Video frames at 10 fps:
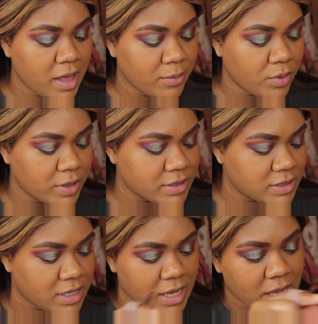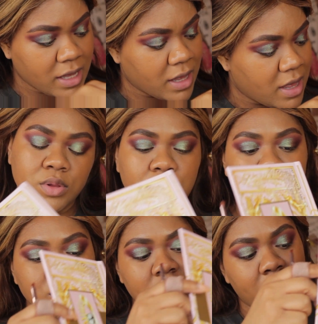I'm going to take Lunar
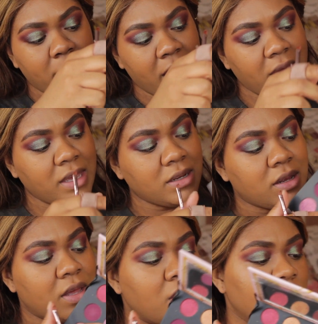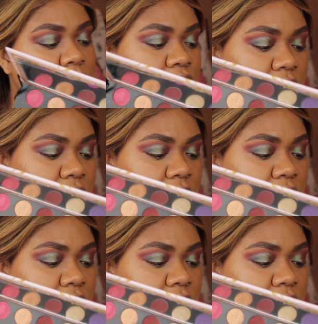Champagne, which